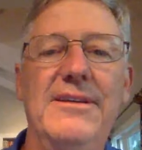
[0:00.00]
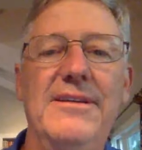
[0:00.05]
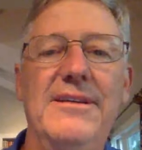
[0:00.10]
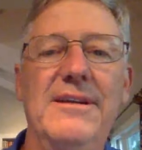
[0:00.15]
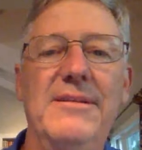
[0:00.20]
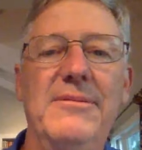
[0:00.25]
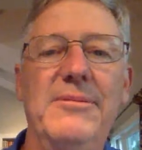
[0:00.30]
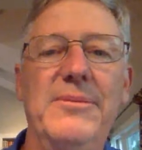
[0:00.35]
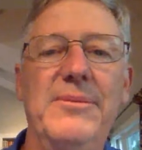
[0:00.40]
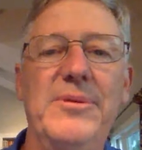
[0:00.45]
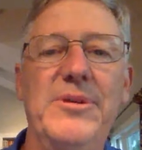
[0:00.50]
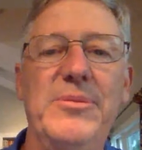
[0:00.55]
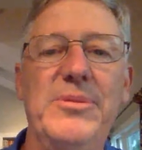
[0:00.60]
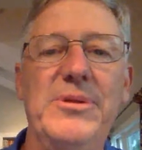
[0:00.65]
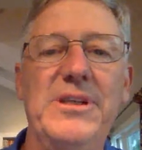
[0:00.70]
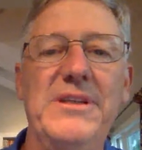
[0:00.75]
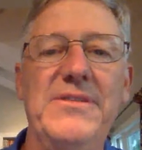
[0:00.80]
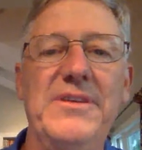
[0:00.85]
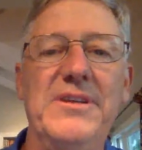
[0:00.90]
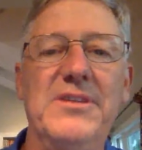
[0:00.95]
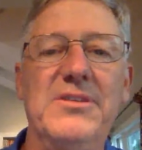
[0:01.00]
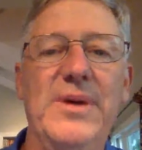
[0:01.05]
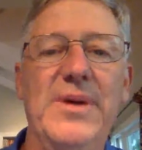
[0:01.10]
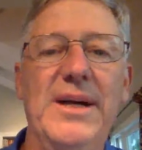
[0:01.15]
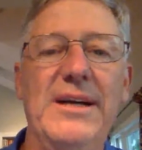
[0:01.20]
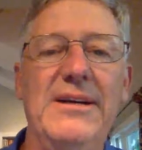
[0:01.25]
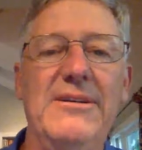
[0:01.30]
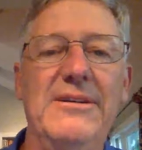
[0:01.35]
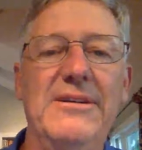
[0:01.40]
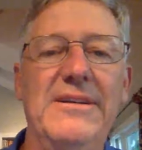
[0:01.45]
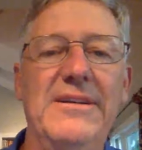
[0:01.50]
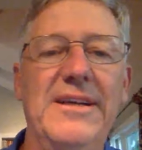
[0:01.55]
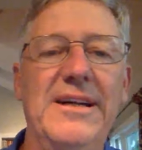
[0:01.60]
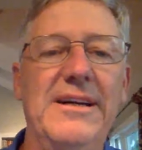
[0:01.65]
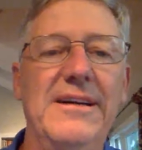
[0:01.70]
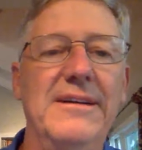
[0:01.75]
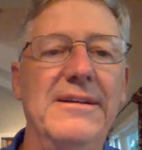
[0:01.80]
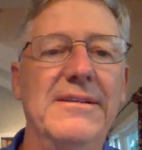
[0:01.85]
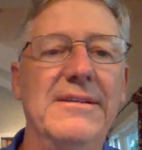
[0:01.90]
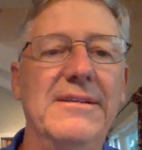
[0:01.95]
the previous record
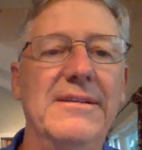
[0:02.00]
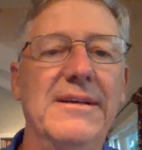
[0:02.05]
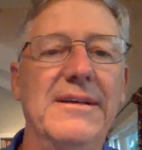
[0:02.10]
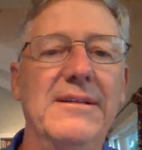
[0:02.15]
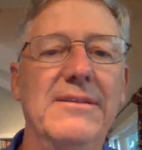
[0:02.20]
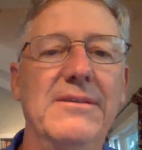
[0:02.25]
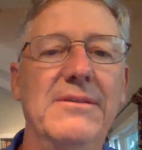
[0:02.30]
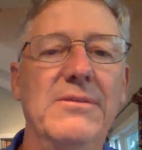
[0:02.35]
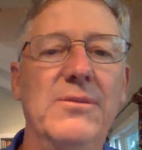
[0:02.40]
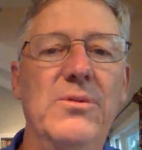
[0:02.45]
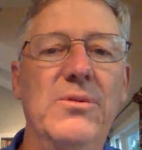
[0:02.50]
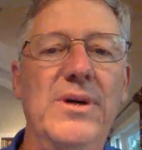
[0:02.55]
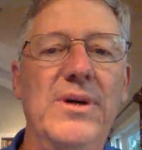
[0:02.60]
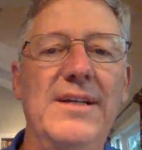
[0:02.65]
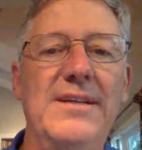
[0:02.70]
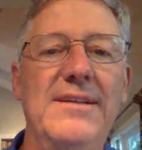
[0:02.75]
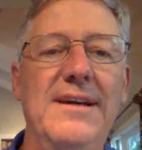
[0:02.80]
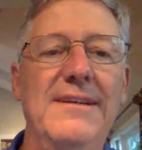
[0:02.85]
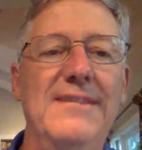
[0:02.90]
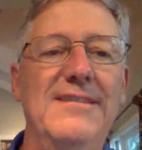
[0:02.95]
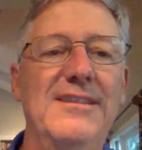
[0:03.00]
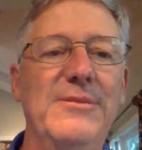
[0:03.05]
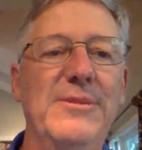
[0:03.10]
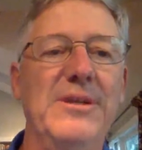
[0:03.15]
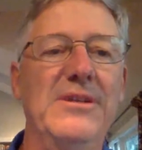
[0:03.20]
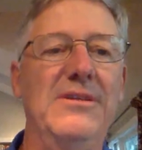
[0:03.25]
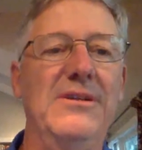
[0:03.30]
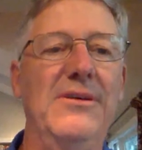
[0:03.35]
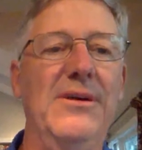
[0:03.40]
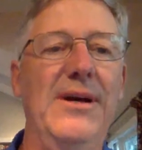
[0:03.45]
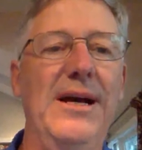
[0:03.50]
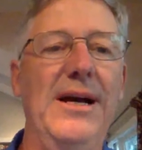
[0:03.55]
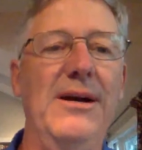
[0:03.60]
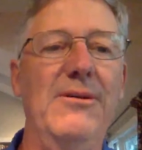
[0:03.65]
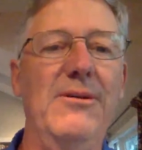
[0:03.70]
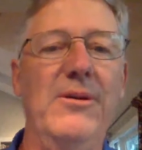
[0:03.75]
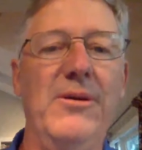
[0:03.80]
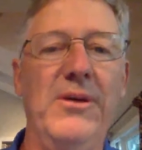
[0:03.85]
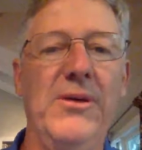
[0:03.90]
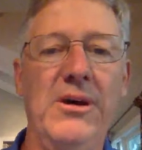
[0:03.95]
there, and quite a testament to
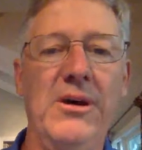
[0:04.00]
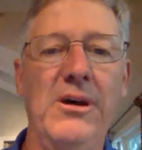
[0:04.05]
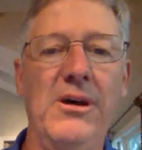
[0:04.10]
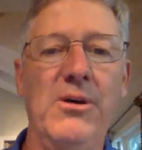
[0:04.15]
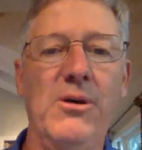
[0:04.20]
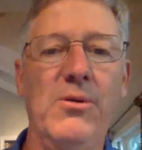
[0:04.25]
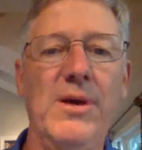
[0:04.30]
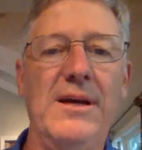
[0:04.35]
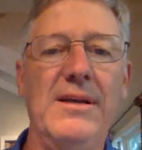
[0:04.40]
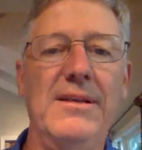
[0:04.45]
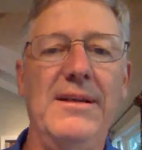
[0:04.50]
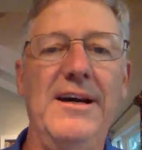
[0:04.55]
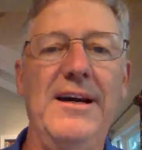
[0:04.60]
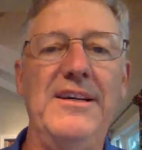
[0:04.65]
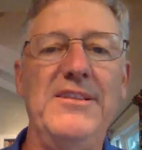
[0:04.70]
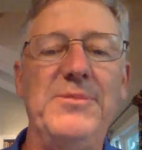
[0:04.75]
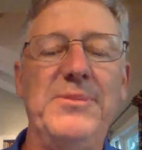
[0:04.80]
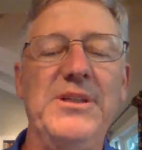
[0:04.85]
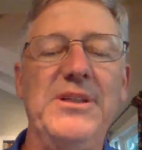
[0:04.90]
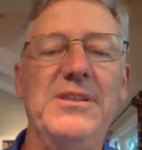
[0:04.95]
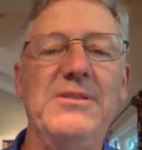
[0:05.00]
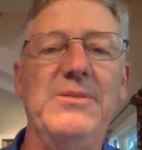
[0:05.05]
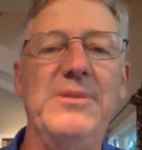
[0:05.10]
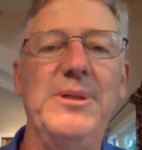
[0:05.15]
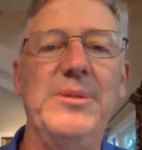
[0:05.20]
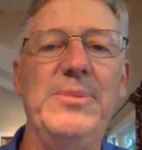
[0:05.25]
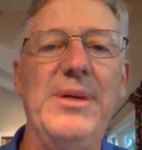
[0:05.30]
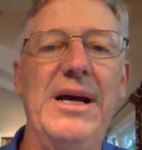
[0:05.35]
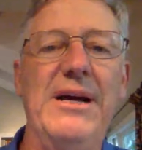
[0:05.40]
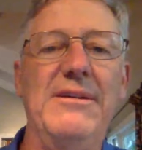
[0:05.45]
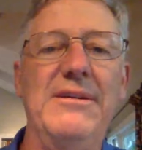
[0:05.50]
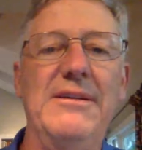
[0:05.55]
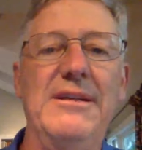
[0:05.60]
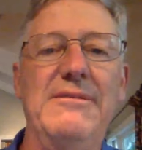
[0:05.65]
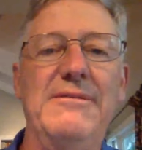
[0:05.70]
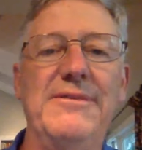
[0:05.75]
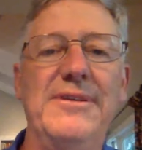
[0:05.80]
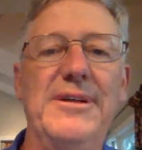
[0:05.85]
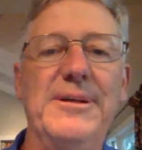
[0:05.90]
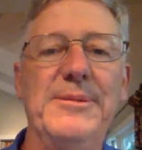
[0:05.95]
how quickly ospreys
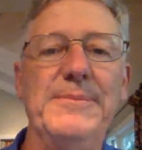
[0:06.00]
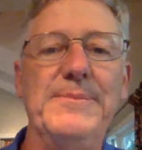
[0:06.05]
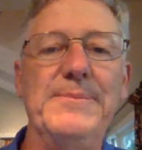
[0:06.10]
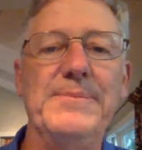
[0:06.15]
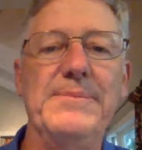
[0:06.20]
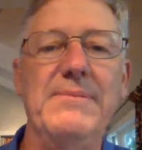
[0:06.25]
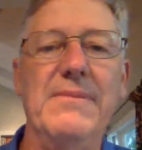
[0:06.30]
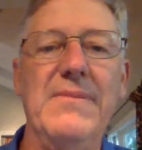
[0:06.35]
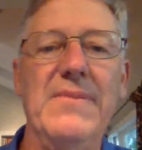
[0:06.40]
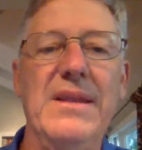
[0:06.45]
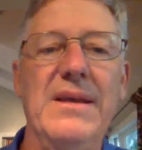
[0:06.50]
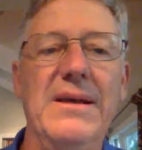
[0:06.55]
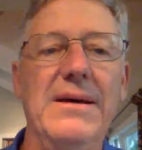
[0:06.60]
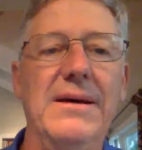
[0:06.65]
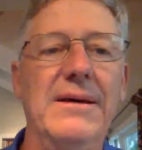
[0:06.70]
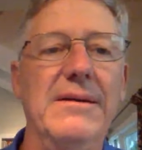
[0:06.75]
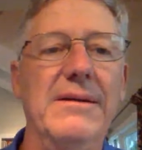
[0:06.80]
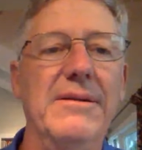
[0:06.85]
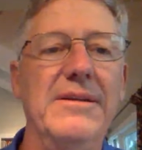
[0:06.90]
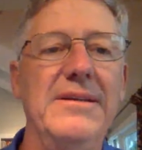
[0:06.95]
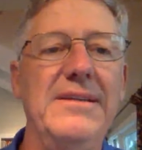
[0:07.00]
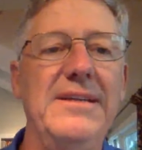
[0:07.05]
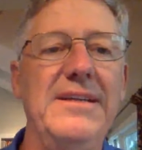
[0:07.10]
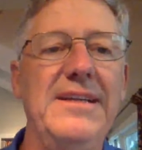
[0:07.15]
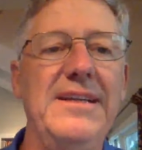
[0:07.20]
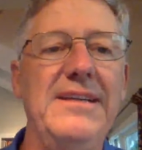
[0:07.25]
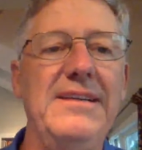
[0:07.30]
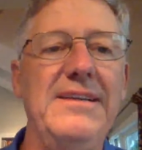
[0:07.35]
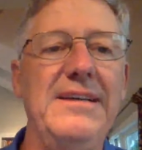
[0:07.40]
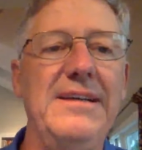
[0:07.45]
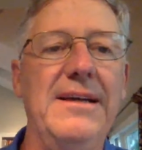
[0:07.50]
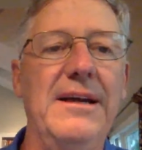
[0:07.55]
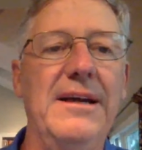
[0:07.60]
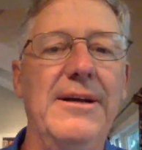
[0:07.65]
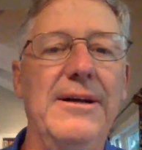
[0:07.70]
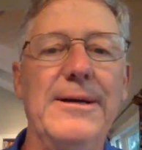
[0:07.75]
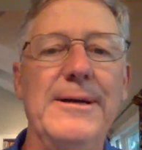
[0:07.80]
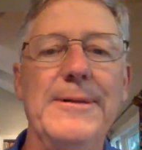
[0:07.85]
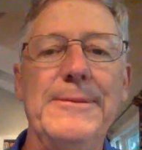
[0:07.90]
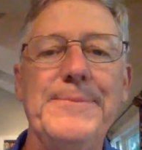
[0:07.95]
rebounded from the DDT
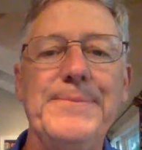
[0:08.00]
era.